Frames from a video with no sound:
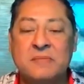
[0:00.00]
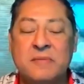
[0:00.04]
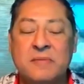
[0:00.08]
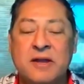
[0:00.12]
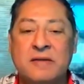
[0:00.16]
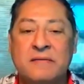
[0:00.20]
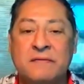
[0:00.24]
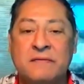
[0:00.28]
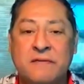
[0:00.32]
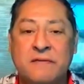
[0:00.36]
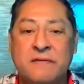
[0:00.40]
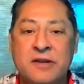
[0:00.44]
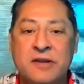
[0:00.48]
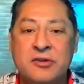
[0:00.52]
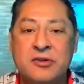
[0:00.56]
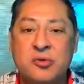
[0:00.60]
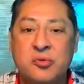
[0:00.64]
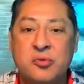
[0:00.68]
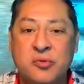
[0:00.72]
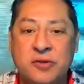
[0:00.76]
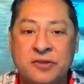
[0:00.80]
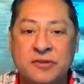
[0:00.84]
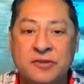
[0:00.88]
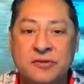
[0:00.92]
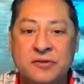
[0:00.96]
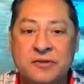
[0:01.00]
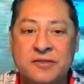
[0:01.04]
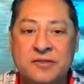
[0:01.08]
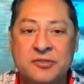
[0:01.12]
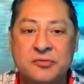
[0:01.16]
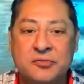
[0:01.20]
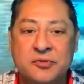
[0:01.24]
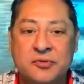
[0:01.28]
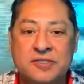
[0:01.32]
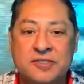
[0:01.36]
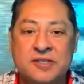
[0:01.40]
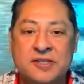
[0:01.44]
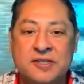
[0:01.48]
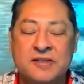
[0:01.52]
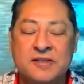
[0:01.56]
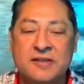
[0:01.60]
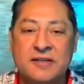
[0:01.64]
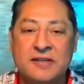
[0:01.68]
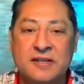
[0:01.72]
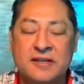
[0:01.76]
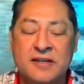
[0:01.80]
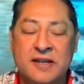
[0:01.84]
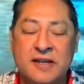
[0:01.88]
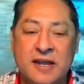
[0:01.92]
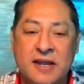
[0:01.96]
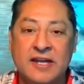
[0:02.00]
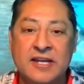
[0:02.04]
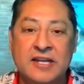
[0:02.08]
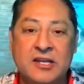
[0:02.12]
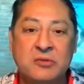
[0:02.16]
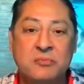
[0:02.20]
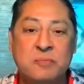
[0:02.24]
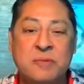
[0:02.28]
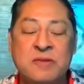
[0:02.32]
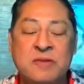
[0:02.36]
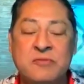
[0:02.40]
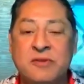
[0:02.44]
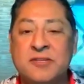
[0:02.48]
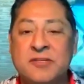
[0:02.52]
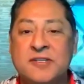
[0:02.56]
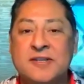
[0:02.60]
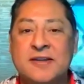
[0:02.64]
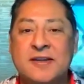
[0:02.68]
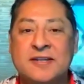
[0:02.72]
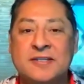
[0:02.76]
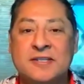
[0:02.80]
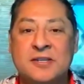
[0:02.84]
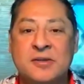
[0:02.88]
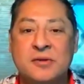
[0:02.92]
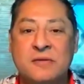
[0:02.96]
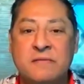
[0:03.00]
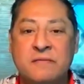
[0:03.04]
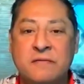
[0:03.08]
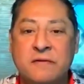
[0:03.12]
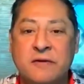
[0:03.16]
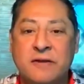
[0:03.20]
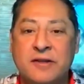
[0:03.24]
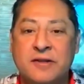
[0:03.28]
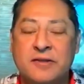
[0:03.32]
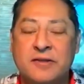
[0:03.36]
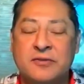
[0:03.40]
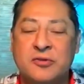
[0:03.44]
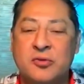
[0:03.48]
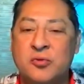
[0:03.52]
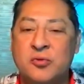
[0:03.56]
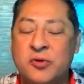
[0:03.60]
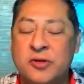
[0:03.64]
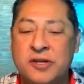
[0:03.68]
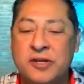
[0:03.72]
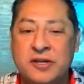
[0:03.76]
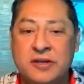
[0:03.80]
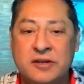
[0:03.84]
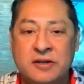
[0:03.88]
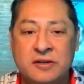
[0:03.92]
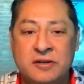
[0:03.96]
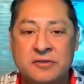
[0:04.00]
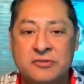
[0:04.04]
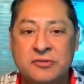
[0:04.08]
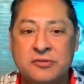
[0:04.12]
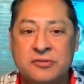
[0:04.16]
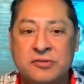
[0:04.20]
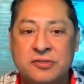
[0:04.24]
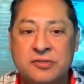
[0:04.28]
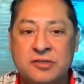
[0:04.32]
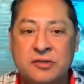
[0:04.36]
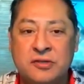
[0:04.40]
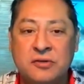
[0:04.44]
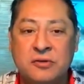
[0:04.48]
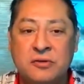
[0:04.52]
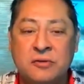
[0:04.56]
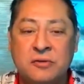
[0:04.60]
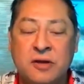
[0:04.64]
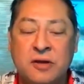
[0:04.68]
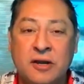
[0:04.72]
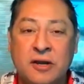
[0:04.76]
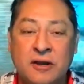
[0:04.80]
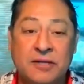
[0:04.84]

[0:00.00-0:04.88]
tell you about a friend who went through this recently, and he had been renting out his home for like 20 years or so.